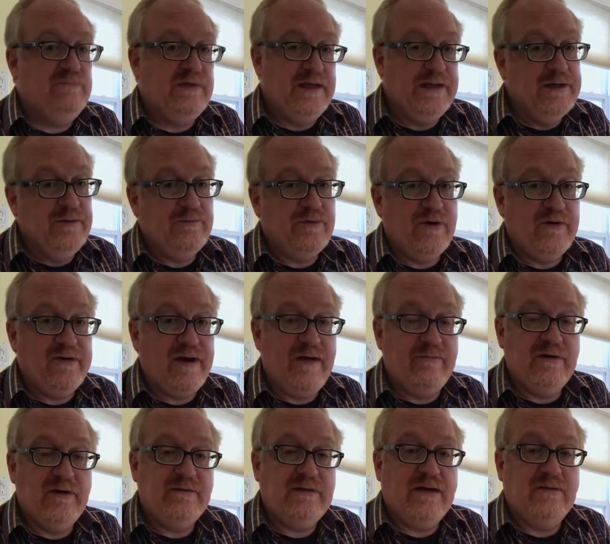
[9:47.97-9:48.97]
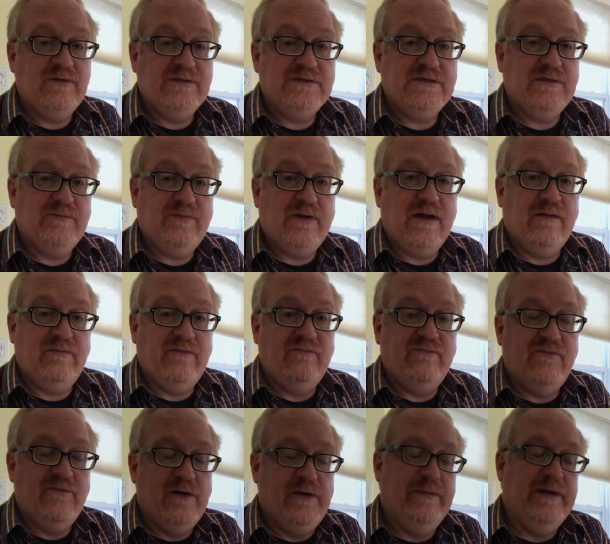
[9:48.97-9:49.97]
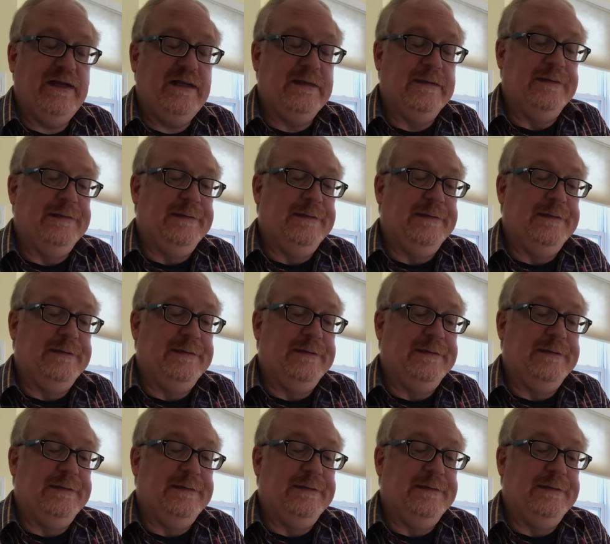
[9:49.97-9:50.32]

Being a programmer, that wasn't a problem for me.